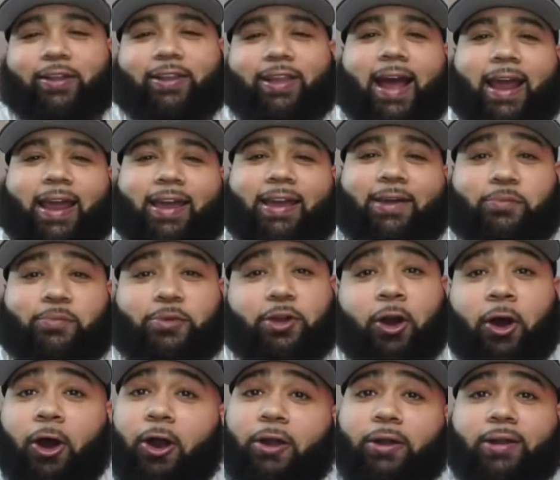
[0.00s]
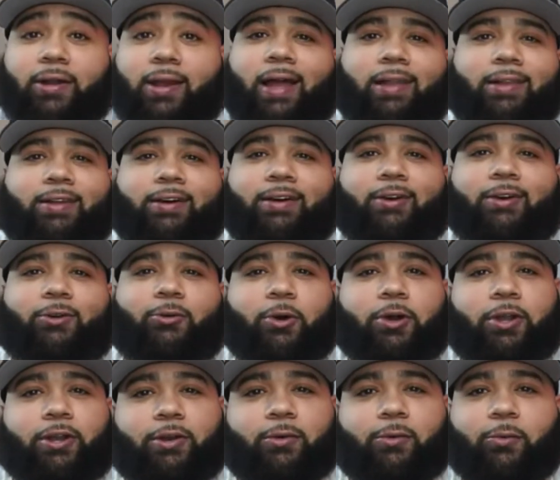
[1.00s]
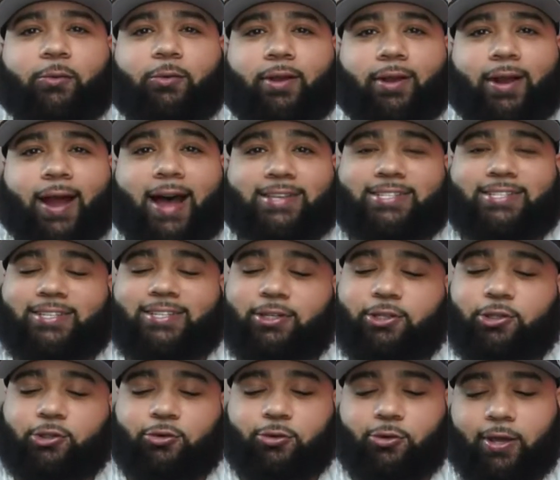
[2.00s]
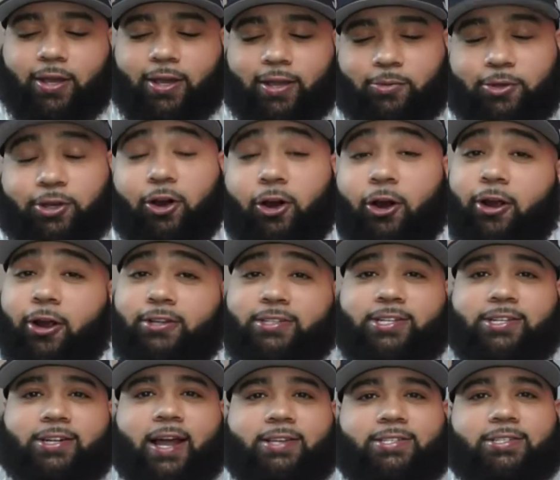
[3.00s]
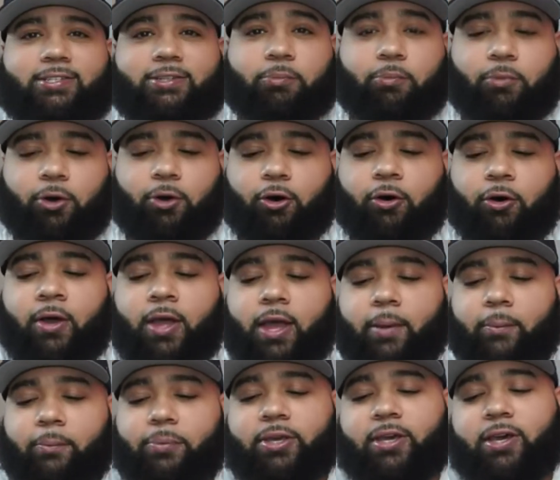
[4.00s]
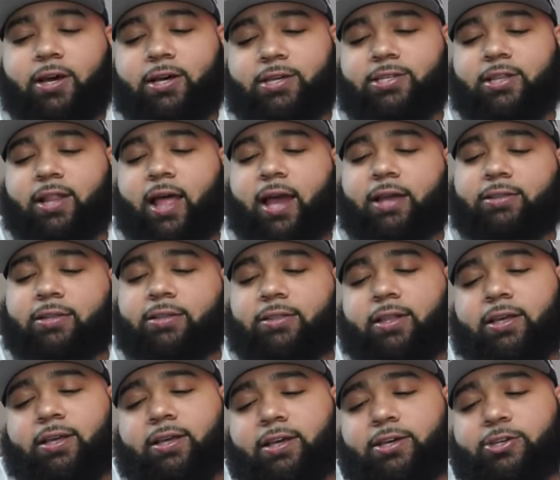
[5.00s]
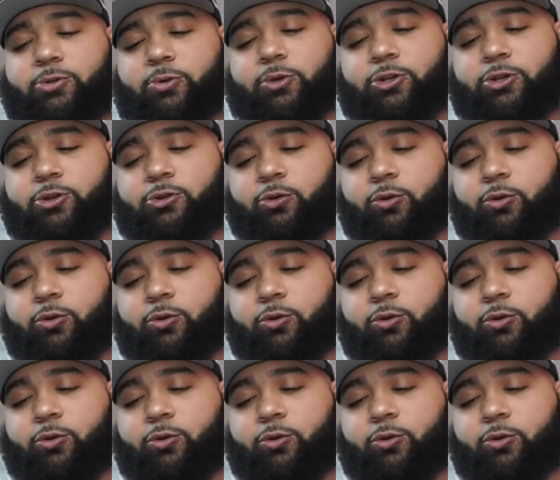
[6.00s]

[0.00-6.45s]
like, it'd be hard to not look when I see you. It'd be hard to not see the mole. Because, like, the thing is, when you